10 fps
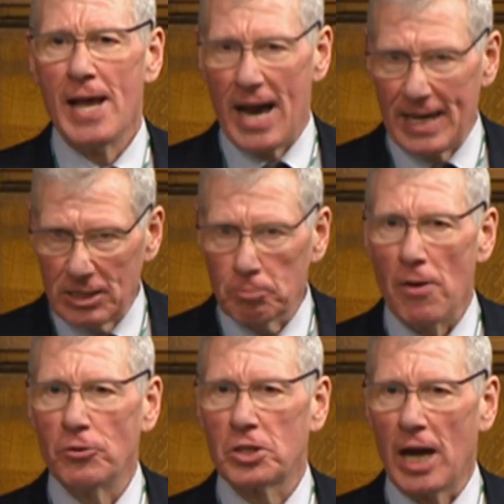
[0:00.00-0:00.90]
and it's
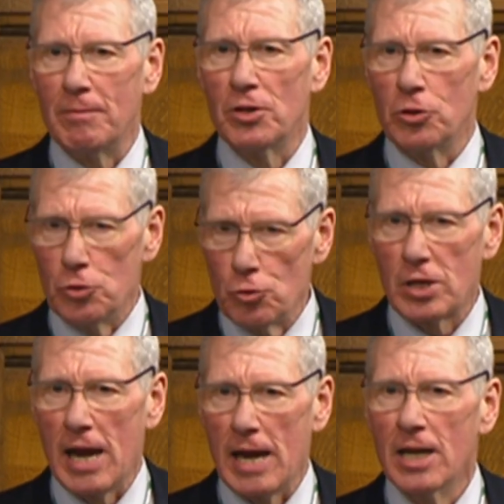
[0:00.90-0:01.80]
about time that the
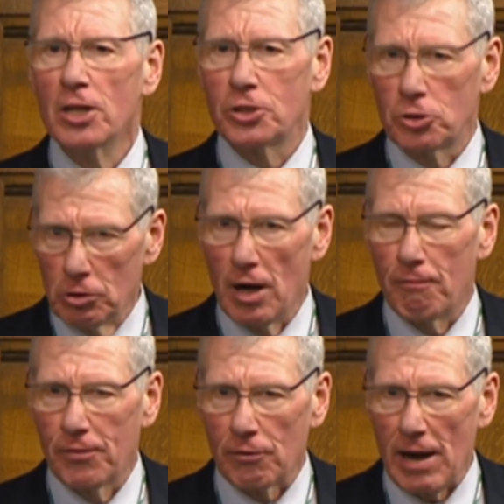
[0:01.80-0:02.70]
UK stood
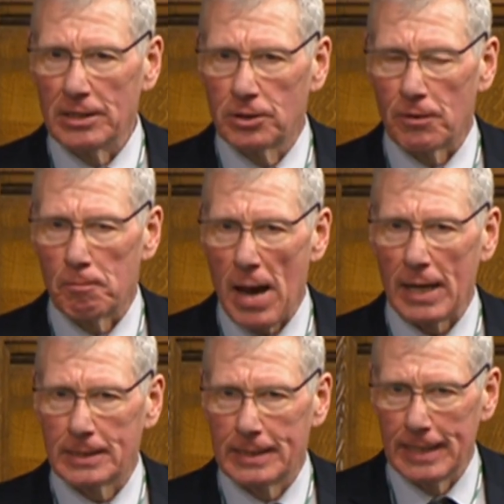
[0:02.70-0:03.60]
up for the rights of the
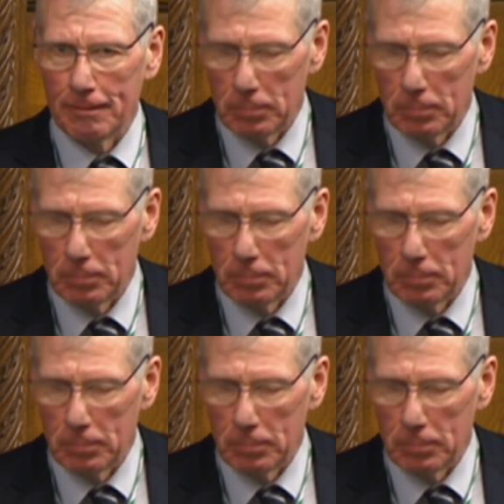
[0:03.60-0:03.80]
Palestinian